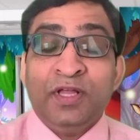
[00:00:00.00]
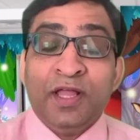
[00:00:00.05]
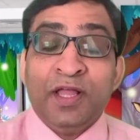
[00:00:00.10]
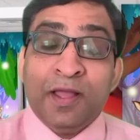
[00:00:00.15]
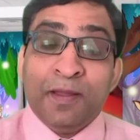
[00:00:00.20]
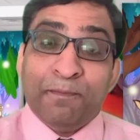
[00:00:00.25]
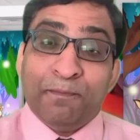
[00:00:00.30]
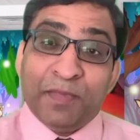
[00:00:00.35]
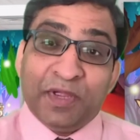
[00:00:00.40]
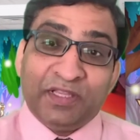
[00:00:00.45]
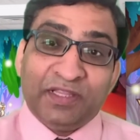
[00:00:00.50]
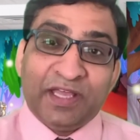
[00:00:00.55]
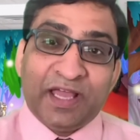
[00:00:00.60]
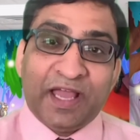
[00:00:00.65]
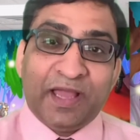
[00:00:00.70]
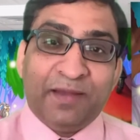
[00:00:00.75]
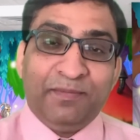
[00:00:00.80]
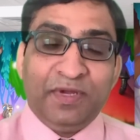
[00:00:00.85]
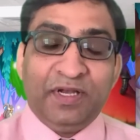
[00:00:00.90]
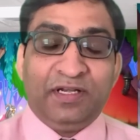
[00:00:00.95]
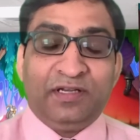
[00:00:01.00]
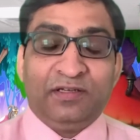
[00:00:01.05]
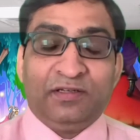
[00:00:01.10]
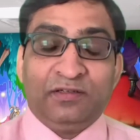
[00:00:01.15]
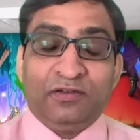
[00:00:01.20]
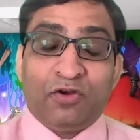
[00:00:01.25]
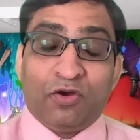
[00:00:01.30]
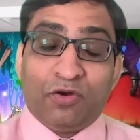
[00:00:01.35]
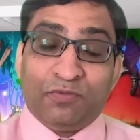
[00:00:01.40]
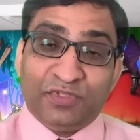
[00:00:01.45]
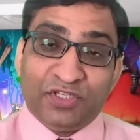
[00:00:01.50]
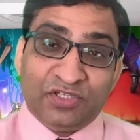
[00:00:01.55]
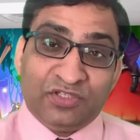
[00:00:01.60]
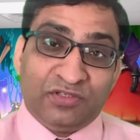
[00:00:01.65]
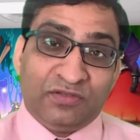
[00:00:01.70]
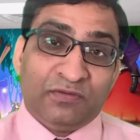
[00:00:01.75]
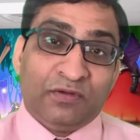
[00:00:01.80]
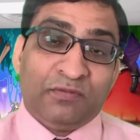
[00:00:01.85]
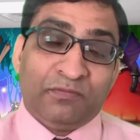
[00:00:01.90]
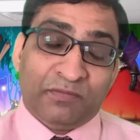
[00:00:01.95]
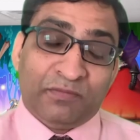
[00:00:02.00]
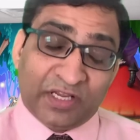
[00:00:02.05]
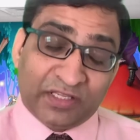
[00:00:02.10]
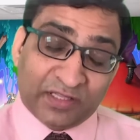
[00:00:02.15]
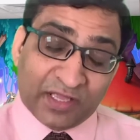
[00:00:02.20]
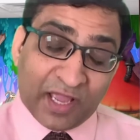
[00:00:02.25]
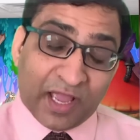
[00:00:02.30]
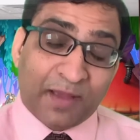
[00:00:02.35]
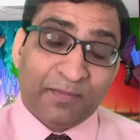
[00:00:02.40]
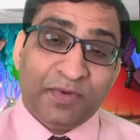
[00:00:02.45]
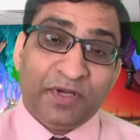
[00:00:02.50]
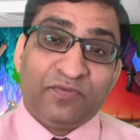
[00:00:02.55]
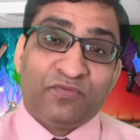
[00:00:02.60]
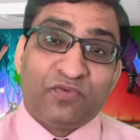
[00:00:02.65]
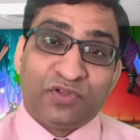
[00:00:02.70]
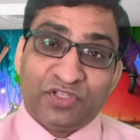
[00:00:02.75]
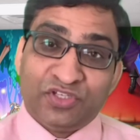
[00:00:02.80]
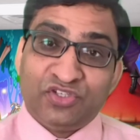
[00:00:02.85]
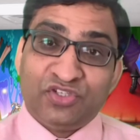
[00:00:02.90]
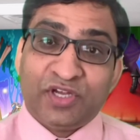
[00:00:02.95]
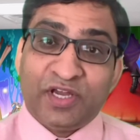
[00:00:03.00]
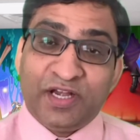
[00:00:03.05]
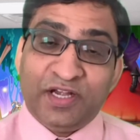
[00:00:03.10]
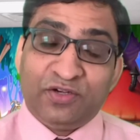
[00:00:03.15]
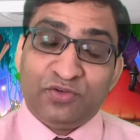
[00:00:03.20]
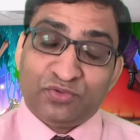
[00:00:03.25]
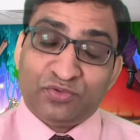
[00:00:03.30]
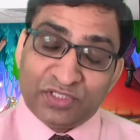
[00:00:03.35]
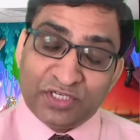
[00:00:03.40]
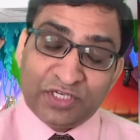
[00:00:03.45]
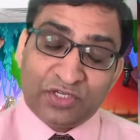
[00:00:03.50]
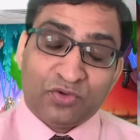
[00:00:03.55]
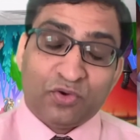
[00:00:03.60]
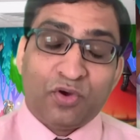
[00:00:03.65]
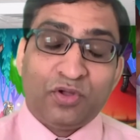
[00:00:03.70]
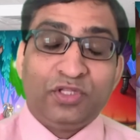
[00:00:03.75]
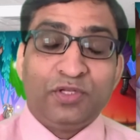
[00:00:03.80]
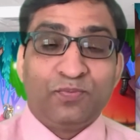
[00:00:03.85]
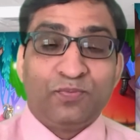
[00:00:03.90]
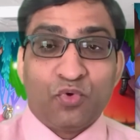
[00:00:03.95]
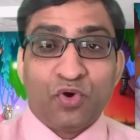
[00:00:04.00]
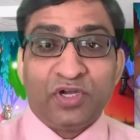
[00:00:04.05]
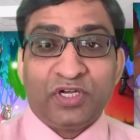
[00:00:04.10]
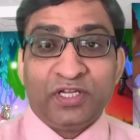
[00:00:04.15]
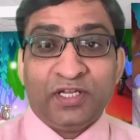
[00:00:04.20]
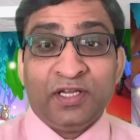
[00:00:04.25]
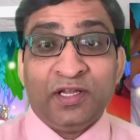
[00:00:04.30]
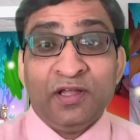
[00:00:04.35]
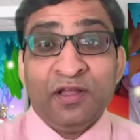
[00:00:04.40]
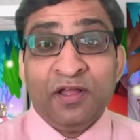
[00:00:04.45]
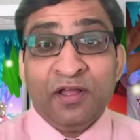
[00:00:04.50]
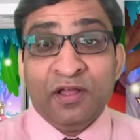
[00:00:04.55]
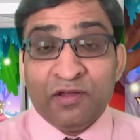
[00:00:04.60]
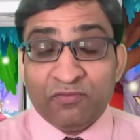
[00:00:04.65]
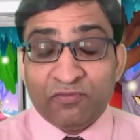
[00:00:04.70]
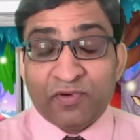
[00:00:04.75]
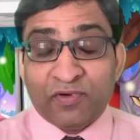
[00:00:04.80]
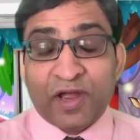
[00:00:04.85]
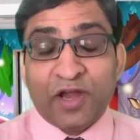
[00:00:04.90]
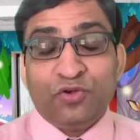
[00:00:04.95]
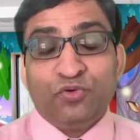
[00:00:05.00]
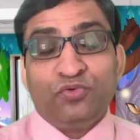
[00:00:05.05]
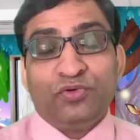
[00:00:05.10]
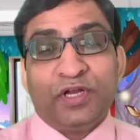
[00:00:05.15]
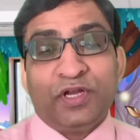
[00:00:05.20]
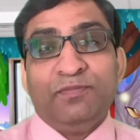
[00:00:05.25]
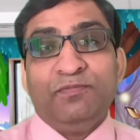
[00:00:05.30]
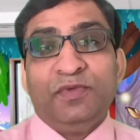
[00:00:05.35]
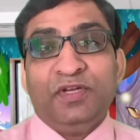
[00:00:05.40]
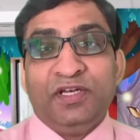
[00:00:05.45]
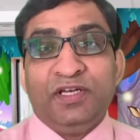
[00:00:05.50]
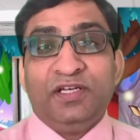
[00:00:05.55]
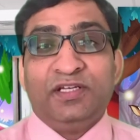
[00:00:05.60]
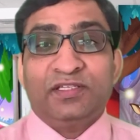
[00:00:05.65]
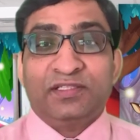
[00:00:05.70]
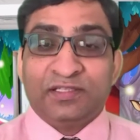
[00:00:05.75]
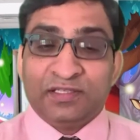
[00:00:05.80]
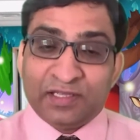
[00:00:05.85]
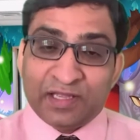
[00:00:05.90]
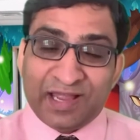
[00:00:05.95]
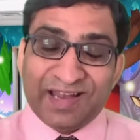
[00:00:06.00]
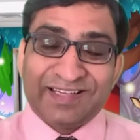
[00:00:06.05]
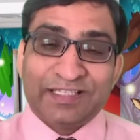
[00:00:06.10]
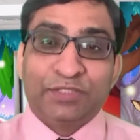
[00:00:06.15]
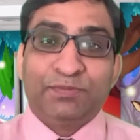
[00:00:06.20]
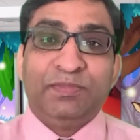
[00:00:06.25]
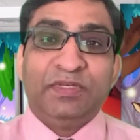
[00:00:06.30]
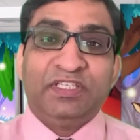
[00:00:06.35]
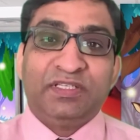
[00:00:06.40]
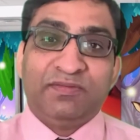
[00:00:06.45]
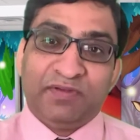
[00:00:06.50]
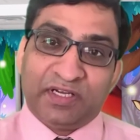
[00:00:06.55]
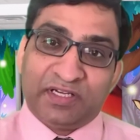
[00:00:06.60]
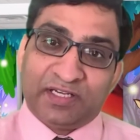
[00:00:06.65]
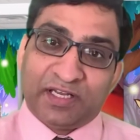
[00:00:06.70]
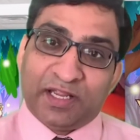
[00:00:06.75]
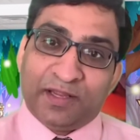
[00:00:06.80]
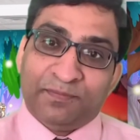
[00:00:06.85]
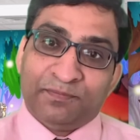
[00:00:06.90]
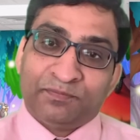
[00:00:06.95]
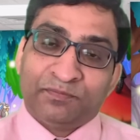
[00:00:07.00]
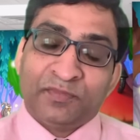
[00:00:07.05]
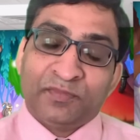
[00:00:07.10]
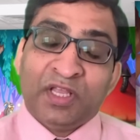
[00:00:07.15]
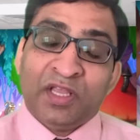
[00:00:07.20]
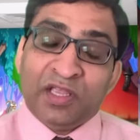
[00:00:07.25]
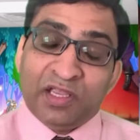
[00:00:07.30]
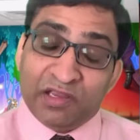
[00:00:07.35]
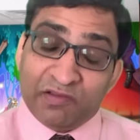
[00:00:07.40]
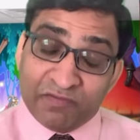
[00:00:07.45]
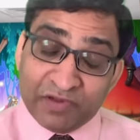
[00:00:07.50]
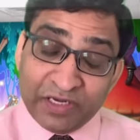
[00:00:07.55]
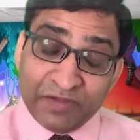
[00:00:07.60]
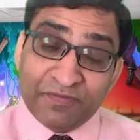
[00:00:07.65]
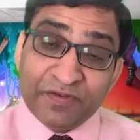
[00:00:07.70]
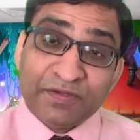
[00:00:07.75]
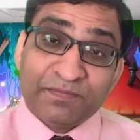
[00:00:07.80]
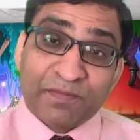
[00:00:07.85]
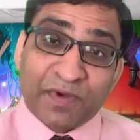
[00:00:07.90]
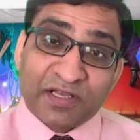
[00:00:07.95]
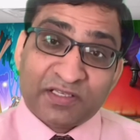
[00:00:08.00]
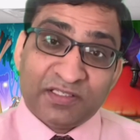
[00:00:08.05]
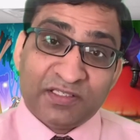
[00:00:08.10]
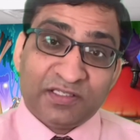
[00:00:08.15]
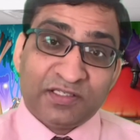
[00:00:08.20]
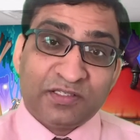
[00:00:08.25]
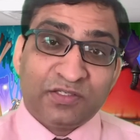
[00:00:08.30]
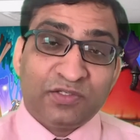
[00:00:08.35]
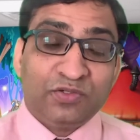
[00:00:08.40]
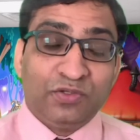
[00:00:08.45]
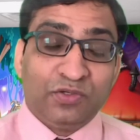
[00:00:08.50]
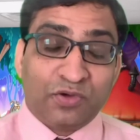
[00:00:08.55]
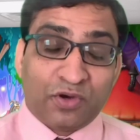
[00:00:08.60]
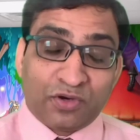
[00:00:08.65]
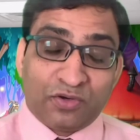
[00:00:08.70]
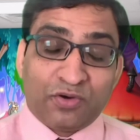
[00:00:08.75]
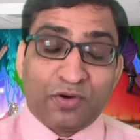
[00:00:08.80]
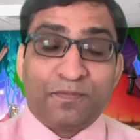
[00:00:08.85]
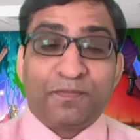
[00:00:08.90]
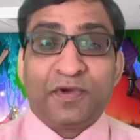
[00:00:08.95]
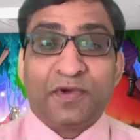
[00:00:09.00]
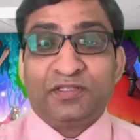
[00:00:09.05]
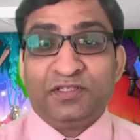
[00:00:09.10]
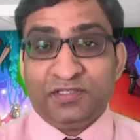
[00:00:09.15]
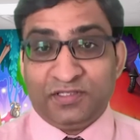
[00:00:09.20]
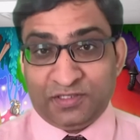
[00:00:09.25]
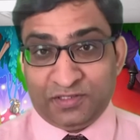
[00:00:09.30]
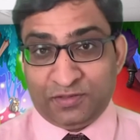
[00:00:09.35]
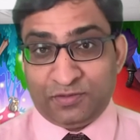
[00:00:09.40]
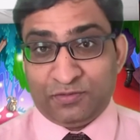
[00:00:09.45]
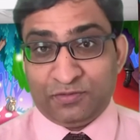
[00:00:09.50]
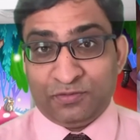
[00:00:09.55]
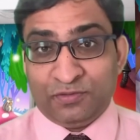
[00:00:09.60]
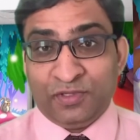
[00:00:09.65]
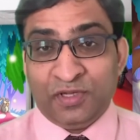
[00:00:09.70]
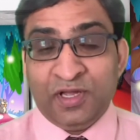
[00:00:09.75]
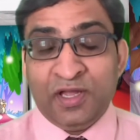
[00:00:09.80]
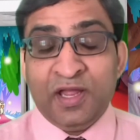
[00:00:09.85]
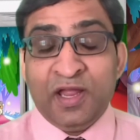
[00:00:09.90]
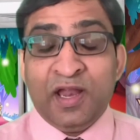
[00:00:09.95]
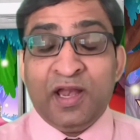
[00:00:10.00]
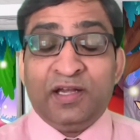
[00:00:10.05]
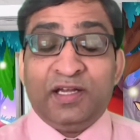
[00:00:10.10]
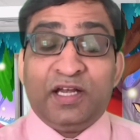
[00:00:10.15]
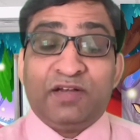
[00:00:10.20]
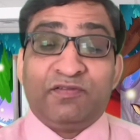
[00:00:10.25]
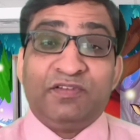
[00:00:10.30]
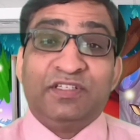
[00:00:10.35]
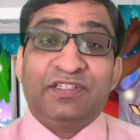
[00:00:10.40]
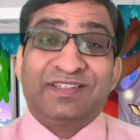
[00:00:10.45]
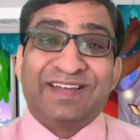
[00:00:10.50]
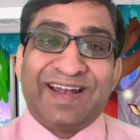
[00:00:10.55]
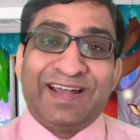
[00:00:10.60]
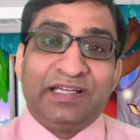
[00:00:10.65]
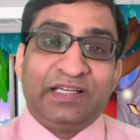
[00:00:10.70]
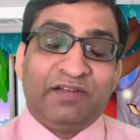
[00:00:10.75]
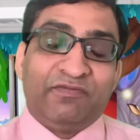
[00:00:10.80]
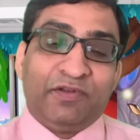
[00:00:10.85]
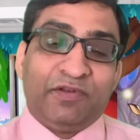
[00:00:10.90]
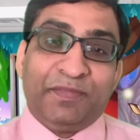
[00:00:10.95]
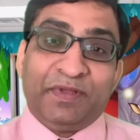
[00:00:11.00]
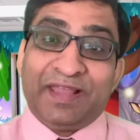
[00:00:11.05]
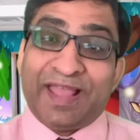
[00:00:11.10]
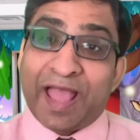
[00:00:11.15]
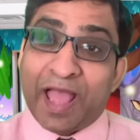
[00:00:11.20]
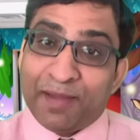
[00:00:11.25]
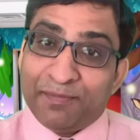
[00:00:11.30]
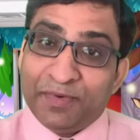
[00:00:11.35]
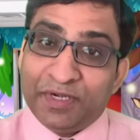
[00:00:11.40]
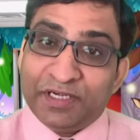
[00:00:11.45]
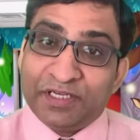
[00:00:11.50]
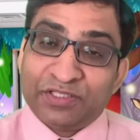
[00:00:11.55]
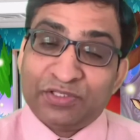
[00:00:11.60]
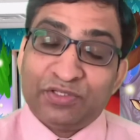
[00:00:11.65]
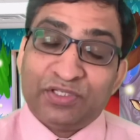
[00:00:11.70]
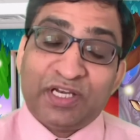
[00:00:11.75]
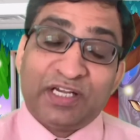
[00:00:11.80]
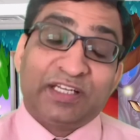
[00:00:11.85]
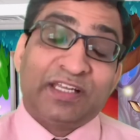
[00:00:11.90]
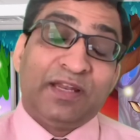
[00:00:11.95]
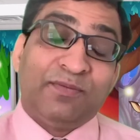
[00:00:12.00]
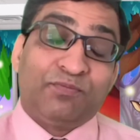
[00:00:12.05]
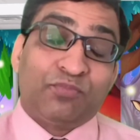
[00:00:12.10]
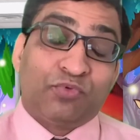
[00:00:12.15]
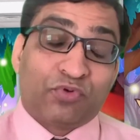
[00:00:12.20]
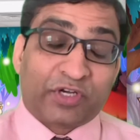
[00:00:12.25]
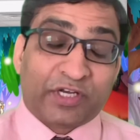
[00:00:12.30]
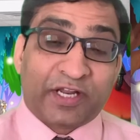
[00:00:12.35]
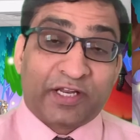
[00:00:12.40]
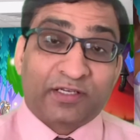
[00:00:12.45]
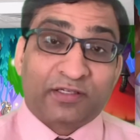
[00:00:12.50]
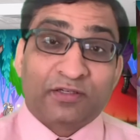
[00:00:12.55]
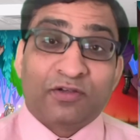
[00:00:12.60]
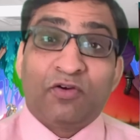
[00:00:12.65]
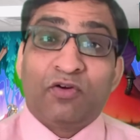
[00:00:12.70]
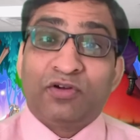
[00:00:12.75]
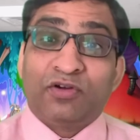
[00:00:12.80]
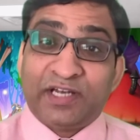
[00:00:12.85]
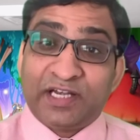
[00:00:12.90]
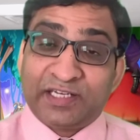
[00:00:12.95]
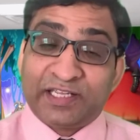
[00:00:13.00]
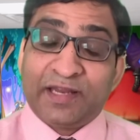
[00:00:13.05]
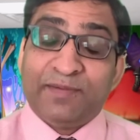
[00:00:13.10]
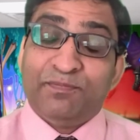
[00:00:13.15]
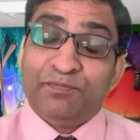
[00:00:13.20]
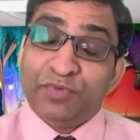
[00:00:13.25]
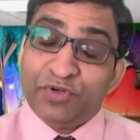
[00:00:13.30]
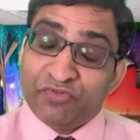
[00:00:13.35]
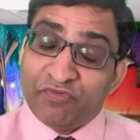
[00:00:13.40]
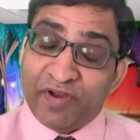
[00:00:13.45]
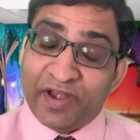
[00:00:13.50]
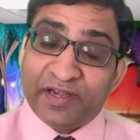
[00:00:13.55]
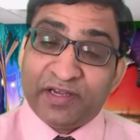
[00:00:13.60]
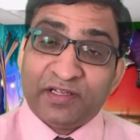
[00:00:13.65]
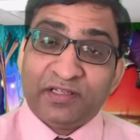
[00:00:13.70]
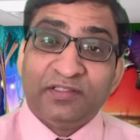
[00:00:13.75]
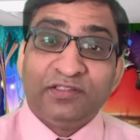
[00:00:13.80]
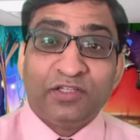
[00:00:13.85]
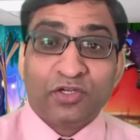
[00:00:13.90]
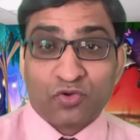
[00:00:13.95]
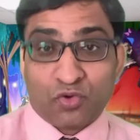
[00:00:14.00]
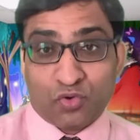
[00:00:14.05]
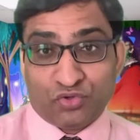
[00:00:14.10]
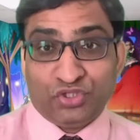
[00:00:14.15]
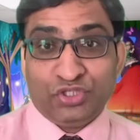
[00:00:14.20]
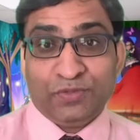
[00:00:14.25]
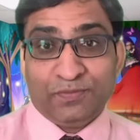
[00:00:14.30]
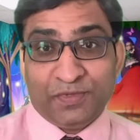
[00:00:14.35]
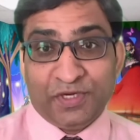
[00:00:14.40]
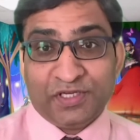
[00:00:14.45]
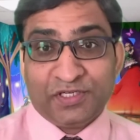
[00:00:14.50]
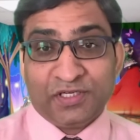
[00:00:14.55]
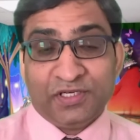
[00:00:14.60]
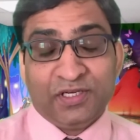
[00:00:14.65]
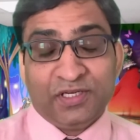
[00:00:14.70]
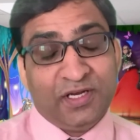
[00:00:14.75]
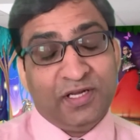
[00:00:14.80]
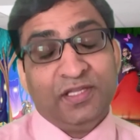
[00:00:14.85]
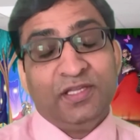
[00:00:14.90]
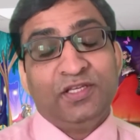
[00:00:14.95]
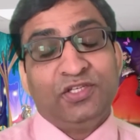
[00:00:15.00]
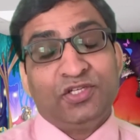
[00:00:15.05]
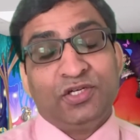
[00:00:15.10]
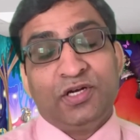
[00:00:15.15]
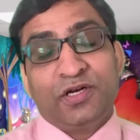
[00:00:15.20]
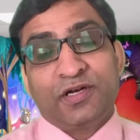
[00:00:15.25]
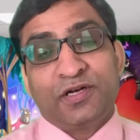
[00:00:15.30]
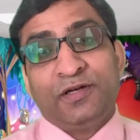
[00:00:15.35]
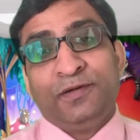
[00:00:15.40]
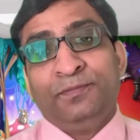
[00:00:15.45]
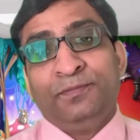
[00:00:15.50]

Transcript: make the habit for the child to sit on the potty 5 to 10 minutes at a specific time. Even if he passes the stool or not passes the stool, that will start developing habits so that can protect or that can prevent the constipation in the children.